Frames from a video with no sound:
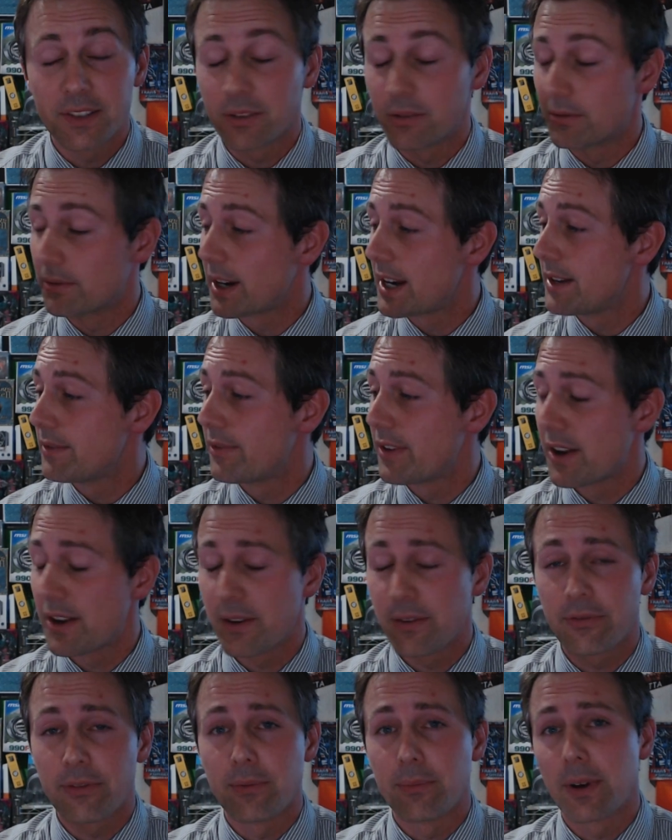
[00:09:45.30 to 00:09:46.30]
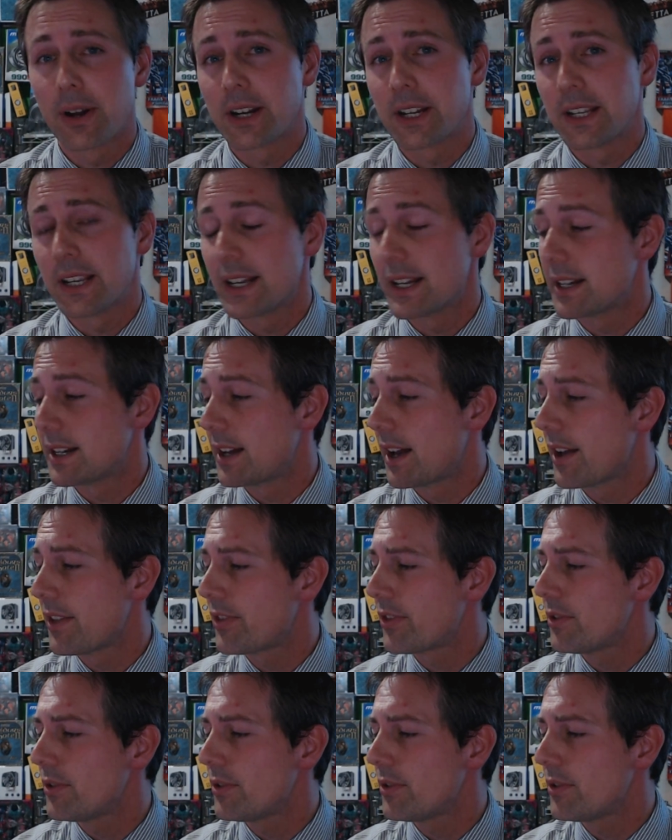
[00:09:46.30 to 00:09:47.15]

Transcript: is great value for money. Uh,